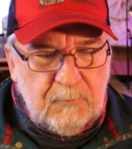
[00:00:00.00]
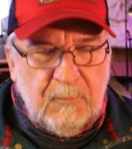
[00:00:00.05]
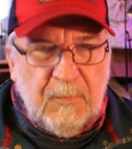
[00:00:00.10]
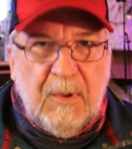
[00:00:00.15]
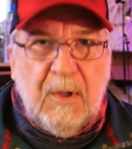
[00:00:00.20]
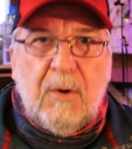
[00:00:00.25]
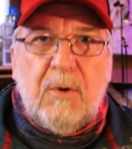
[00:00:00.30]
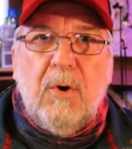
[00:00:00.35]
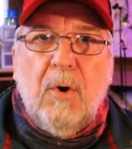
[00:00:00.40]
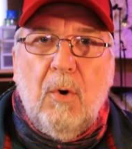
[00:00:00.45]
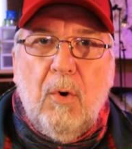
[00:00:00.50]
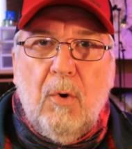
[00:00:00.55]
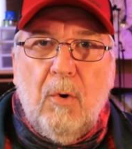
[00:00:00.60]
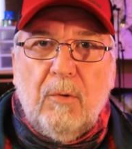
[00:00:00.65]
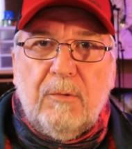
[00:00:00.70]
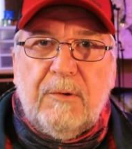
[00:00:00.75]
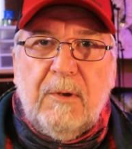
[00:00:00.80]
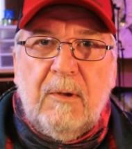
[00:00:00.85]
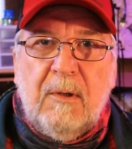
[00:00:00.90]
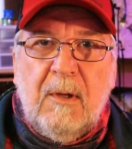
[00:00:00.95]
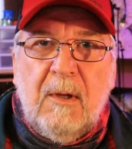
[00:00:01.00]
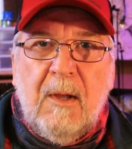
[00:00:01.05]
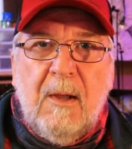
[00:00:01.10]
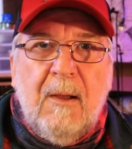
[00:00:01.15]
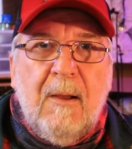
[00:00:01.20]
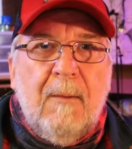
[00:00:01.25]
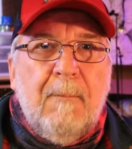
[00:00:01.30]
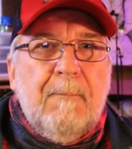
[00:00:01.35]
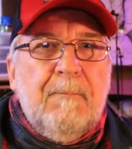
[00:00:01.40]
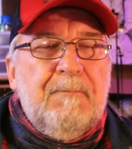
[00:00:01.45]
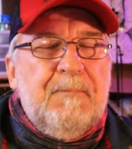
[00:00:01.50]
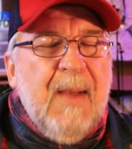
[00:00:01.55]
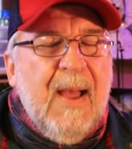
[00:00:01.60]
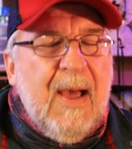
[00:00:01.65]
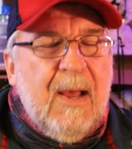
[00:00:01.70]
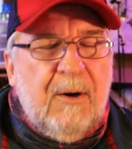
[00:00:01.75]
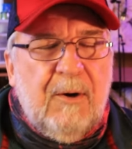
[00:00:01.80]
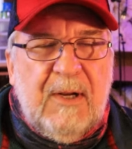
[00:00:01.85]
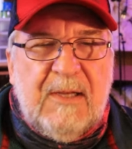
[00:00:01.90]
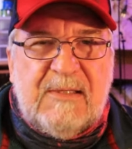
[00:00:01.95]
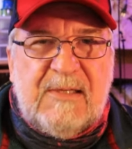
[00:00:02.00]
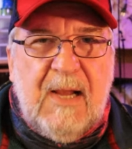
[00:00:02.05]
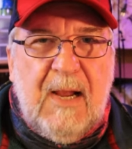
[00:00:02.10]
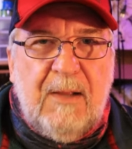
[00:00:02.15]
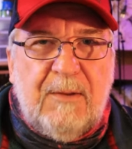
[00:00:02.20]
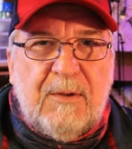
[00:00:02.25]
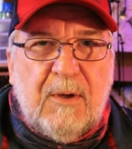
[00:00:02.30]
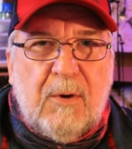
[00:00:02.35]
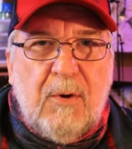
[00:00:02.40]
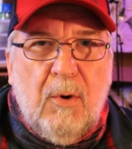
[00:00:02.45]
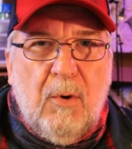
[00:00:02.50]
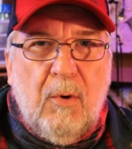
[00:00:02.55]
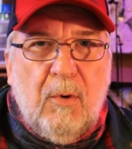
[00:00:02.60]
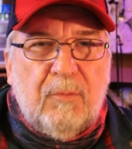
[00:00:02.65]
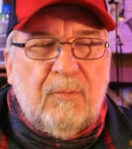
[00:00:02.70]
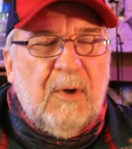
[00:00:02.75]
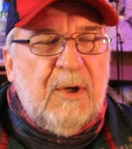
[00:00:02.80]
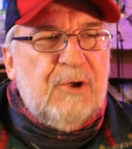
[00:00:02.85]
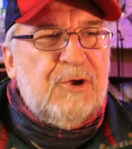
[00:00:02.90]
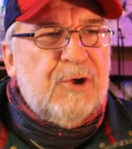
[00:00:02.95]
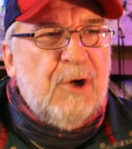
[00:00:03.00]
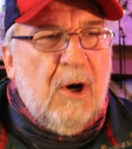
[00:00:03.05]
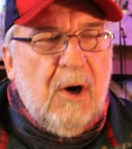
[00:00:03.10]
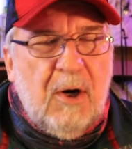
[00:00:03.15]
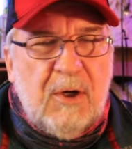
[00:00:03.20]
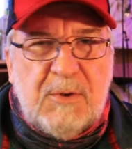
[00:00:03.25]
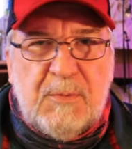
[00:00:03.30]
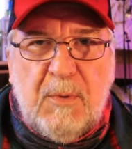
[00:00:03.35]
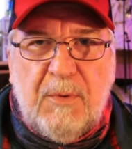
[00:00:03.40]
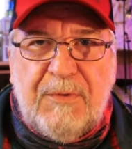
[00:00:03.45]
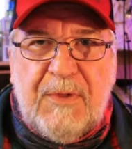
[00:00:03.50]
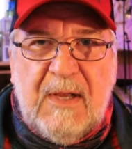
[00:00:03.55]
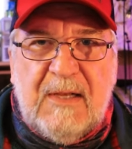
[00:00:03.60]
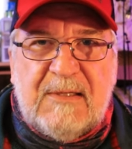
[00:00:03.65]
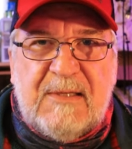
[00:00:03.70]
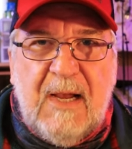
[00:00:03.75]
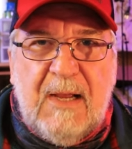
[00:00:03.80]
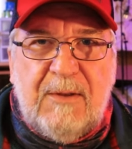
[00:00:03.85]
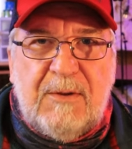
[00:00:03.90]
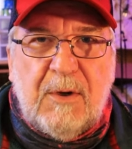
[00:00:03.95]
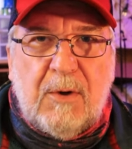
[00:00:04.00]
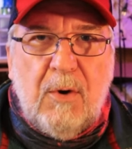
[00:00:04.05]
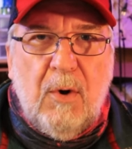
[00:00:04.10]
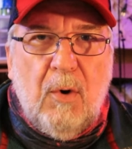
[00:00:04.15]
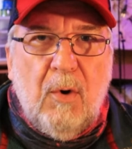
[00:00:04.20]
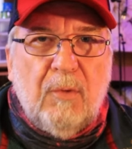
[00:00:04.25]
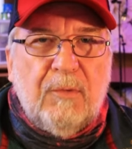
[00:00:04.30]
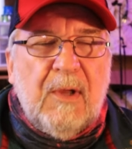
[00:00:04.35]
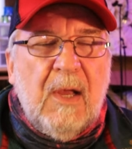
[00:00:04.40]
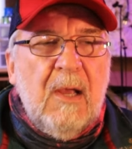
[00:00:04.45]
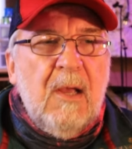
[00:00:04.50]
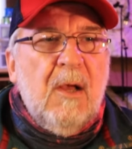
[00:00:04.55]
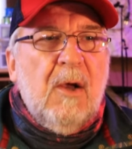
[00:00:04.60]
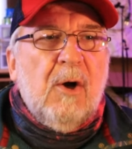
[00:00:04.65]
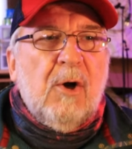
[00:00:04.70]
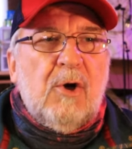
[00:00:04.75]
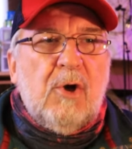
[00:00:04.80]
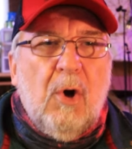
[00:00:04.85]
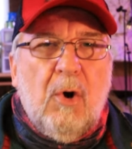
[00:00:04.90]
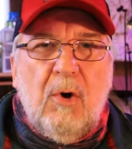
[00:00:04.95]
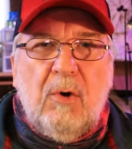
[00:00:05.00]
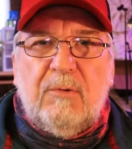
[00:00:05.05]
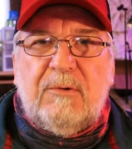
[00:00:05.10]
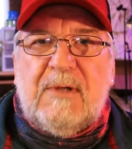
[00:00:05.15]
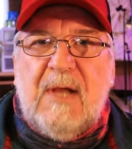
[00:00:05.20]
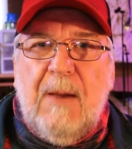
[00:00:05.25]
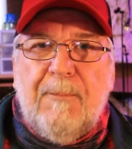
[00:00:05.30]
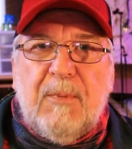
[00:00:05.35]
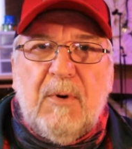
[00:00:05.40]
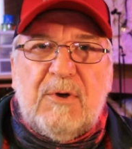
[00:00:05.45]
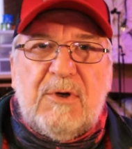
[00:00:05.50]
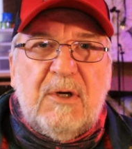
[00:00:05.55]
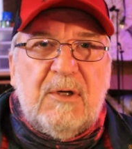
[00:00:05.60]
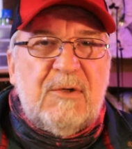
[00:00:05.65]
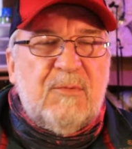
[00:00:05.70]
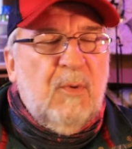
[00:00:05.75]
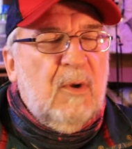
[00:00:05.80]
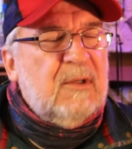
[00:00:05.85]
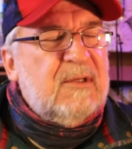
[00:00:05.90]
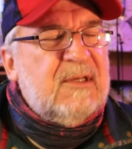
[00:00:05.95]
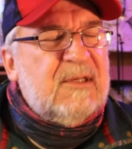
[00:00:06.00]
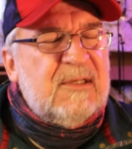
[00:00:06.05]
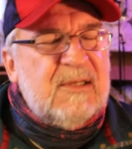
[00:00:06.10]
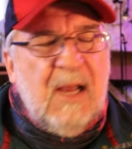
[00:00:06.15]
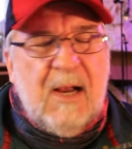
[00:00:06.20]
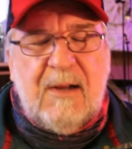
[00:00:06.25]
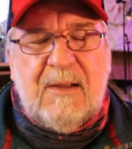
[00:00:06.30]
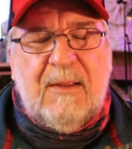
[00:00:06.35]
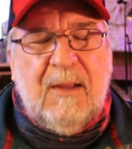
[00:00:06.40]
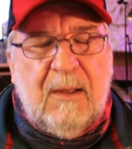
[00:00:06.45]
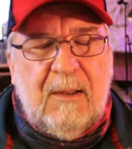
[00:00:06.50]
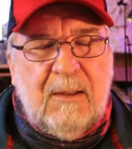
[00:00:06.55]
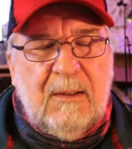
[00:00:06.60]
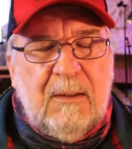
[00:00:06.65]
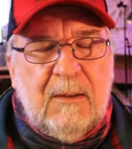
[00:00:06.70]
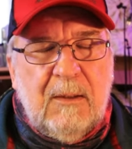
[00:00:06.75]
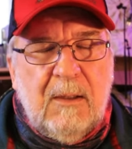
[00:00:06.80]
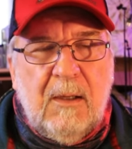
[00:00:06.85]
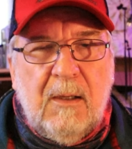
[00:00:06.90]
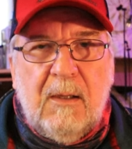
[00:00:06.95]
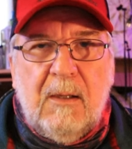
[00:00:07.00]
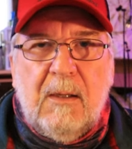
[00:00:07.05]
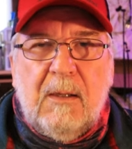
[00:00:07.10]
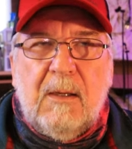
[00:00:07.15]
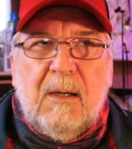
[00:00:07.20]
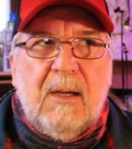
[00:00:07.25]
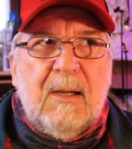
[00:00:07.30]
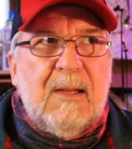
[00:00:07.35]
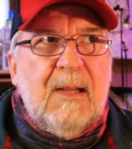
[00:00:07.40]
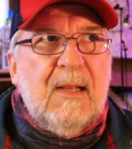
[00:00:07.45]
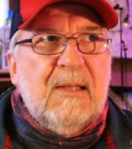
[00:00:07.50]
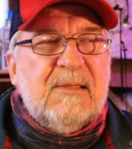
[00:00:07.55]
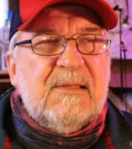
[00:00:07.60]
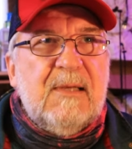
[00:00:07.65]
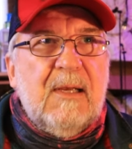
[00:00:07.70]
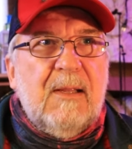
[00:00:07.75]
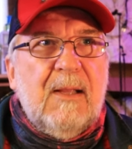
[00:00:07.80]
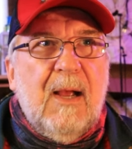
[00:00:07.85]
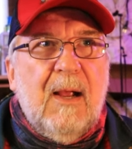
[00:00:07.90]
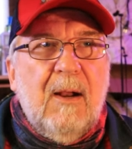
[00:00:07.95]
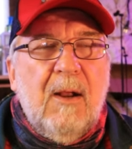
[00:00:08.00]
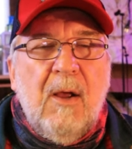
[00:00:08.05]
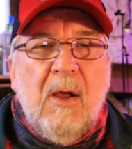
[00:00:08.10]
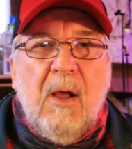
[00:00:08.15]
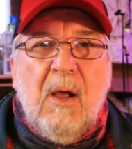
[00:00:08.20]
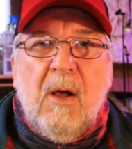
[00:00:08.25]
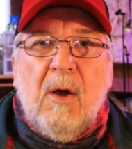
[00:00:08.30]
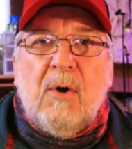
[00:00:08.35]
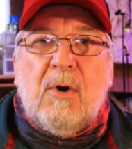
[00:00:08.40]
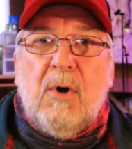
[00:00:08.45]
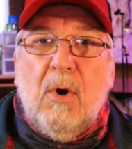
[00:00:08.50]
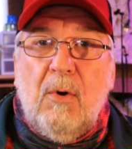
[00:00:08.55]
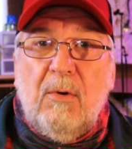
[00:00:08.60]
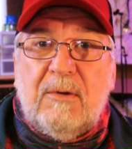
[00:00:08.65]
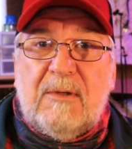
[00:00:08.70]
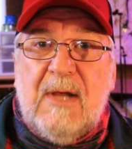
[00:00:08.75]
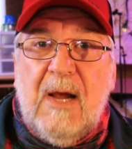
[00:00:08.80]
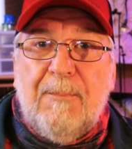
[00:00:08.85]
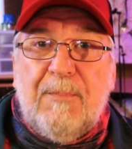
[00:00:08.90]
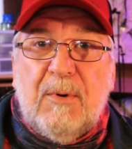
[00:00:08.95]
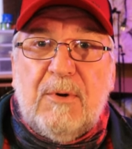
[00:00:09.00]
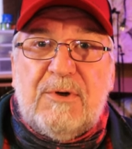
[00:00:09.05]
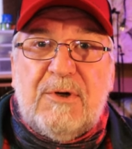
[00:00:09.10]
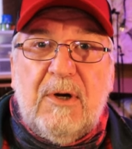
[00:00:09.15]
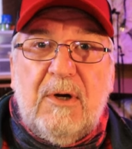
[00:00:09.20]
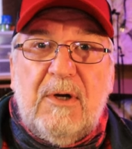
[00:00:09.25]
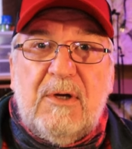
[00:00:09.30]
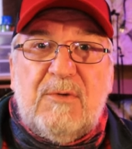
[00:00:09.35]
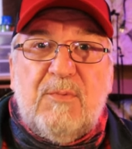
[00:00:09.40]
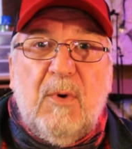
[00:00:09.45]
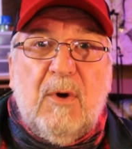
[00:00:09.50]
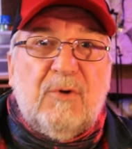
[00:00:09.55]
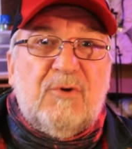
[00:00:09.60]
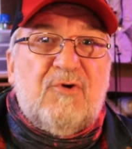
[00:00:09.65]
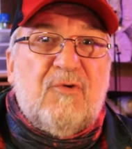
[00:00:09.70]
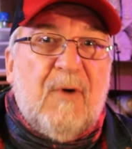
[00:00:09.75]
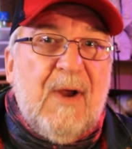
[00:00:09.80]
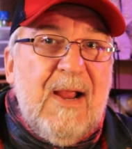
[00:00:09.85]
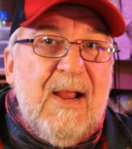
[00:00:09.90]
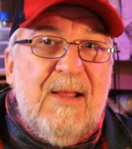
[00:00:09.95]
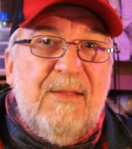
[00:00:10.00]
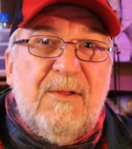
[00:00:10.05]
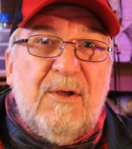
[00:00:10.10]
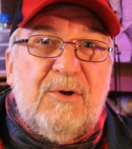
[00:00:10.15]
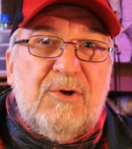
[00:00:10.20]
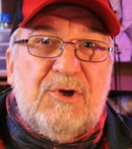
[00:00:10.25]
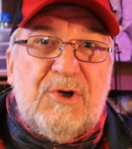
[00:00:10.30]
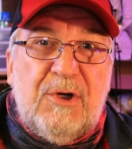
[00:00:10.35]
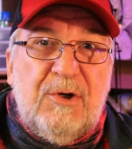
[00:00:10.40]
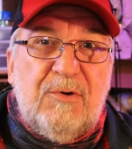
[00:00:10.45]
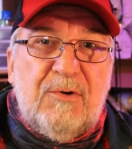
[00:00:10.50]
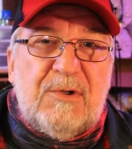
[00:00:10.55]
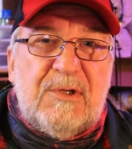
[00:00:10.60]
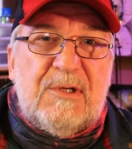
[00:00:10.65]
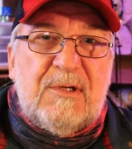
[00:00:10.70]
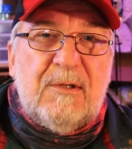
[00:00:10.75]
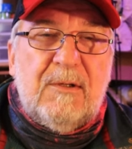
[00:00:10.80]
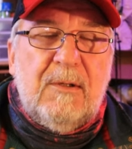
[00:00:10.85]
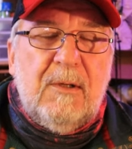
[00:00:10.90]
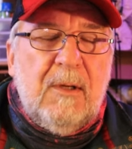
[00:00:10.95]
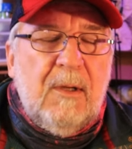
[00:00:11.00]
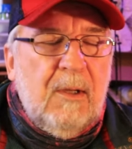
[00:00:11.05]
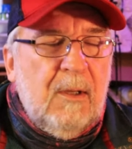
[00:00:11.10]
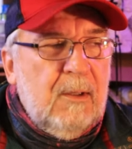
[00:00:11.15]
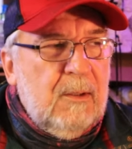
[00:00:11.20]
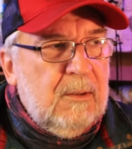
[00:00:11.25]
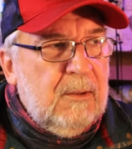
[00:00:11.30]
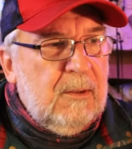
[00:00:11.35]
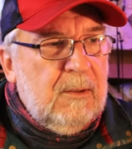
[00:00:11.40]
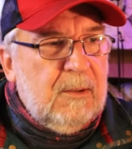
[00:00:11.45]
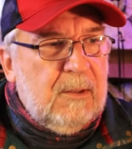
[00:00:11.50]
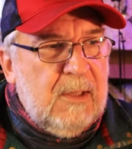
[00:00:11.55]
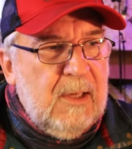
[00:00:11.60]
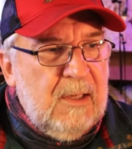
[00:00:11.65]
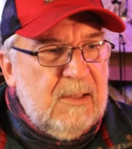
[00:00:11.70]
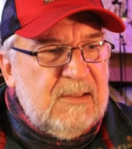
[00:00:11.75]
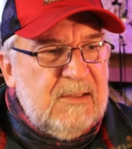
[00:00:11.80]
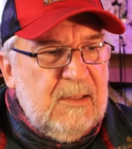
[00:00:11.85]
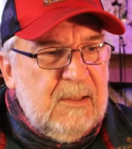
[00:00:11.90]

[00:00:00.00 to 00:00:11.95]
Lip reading: The cold. Batteries hate the cold. Rechargeable things hate the cold. Cold temperatures will suck the, I can't say that. Cold temperatures will drain the juice. I can't